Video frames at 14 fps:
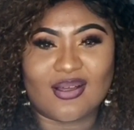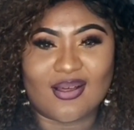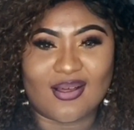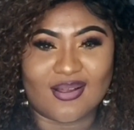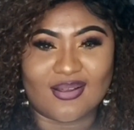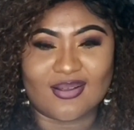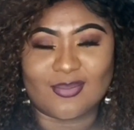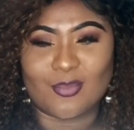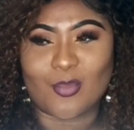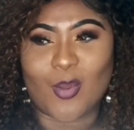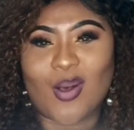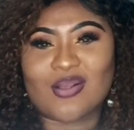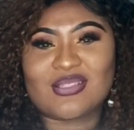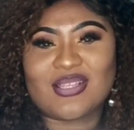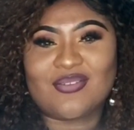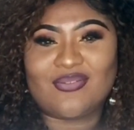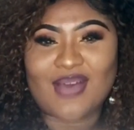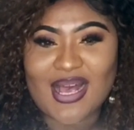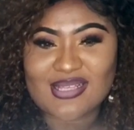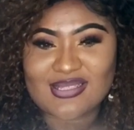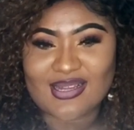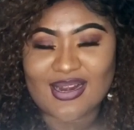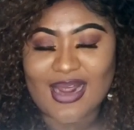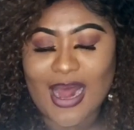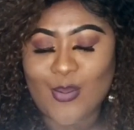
multifaceted.